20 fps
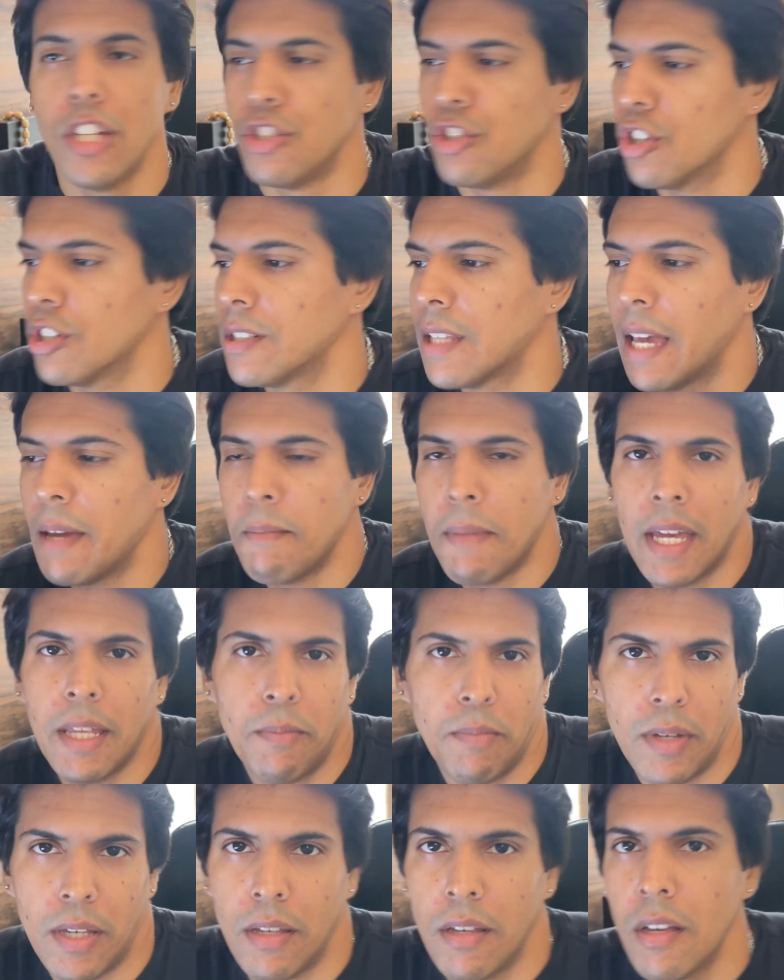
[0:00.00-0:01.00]
Just like
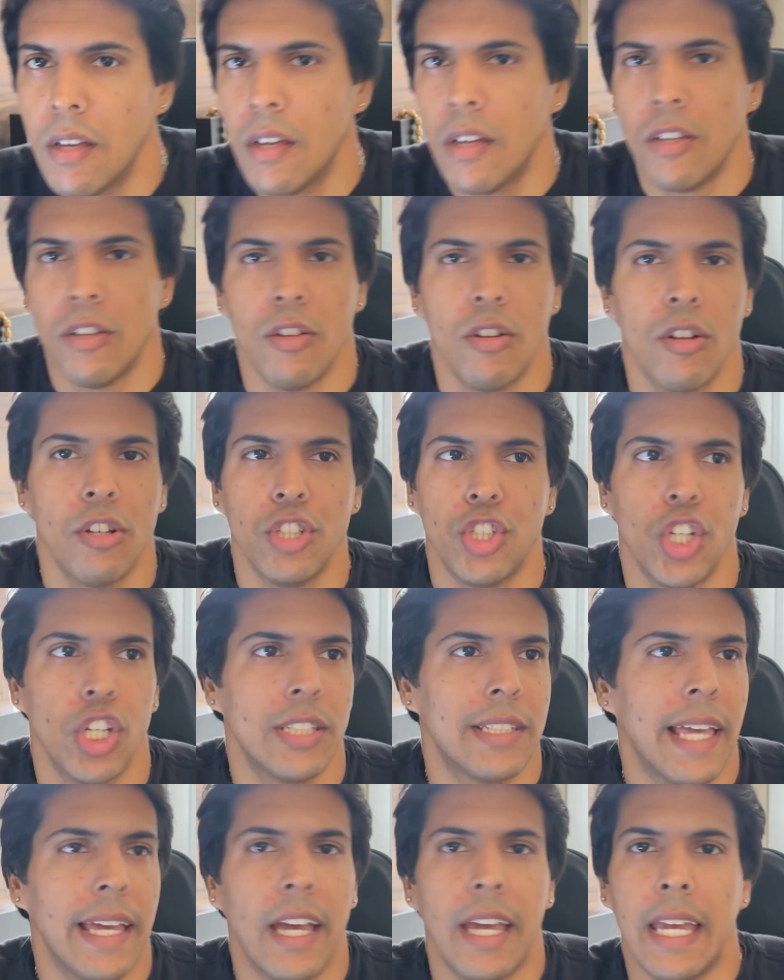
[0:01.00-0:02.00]
Medby,
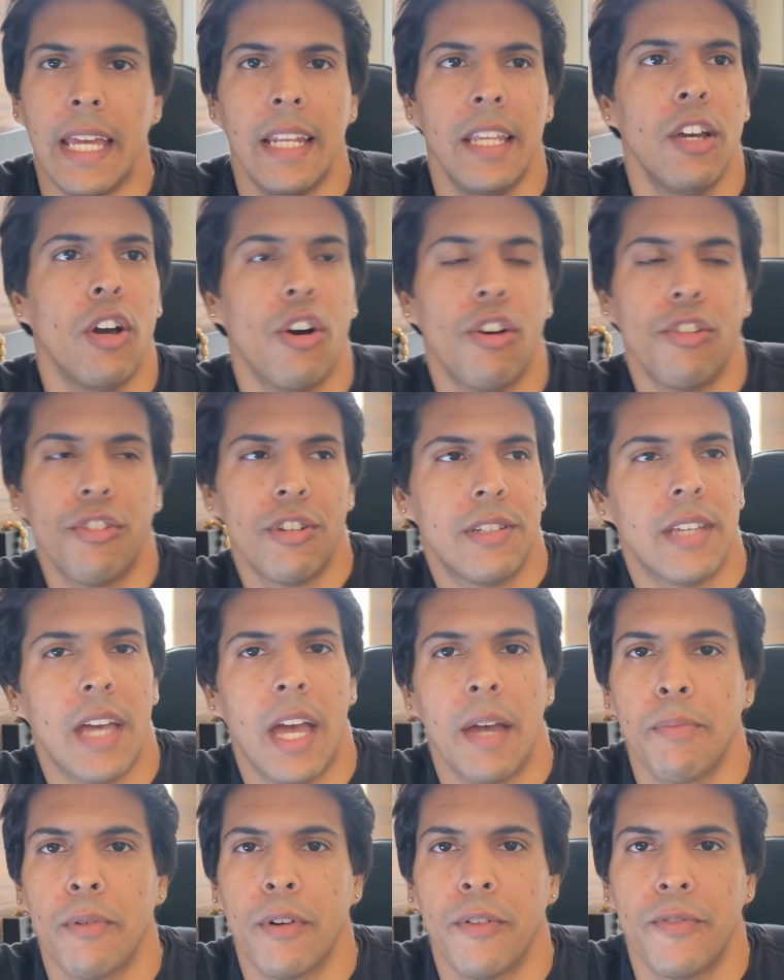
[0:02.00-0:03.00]
just like any other
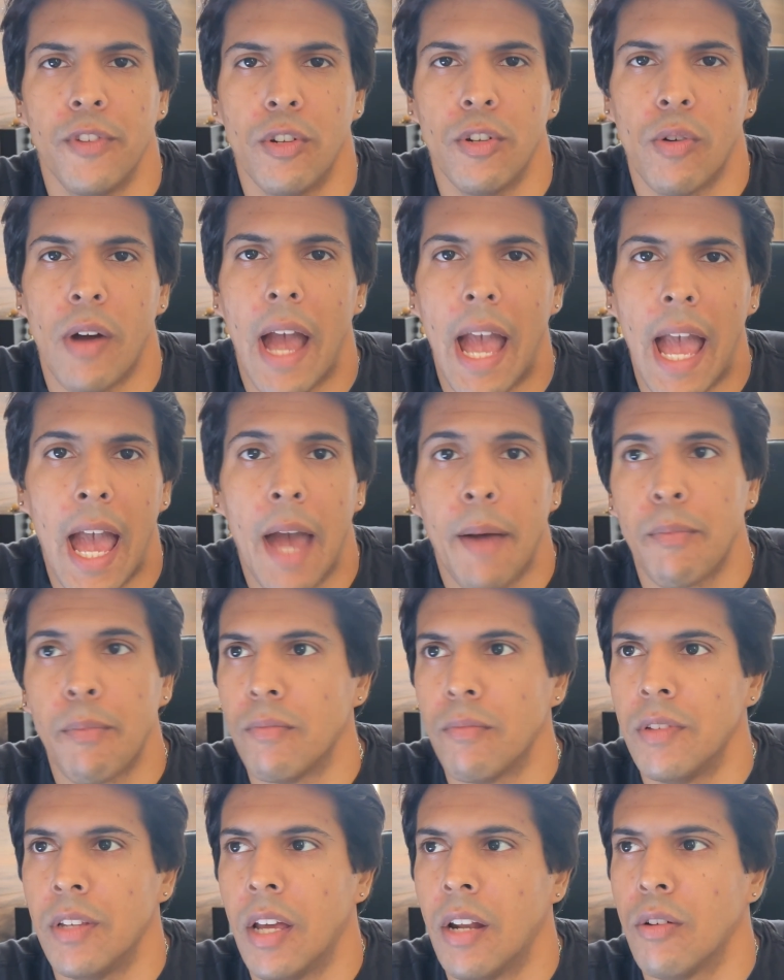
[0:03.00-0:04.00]
type of, app,